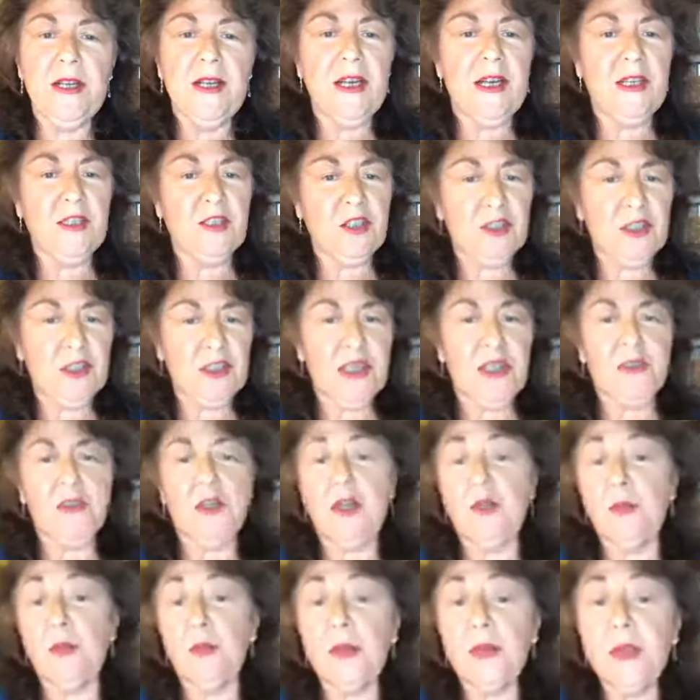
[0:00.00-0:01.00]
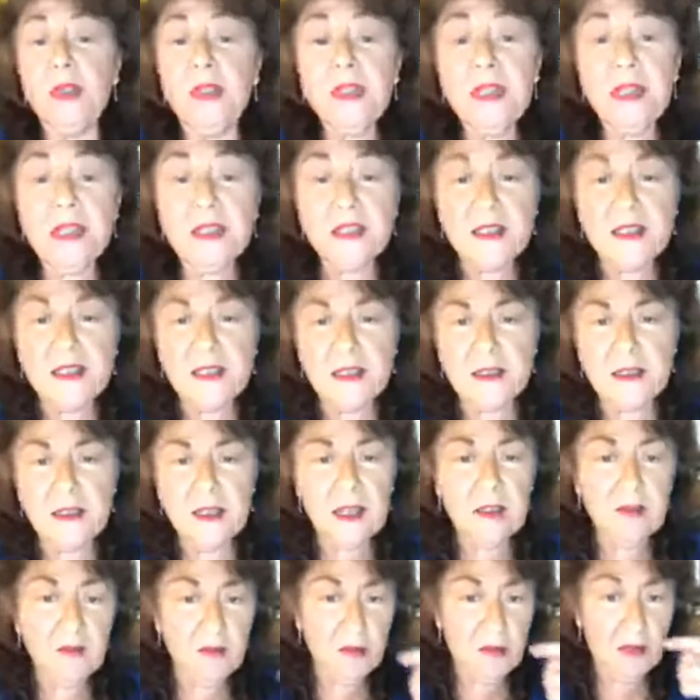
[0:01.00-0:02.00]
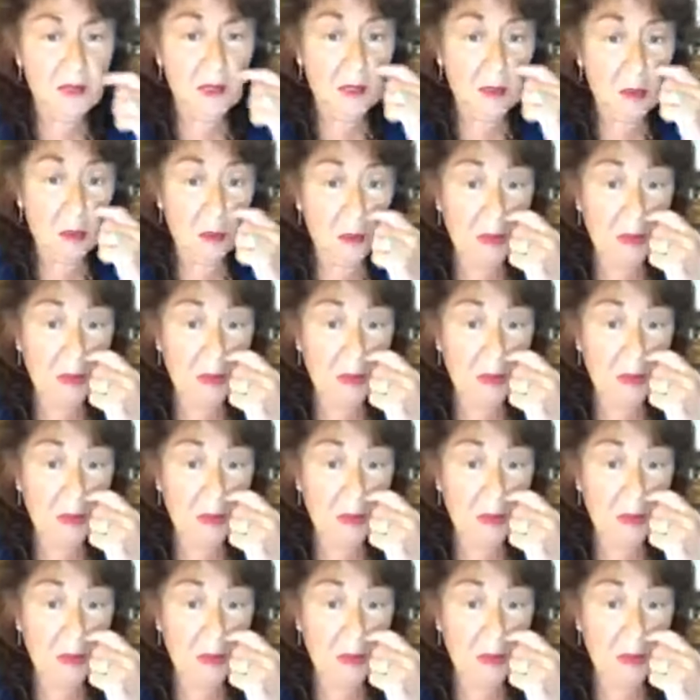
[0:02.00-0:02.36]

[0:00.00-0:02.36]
and share our brilliance and love with other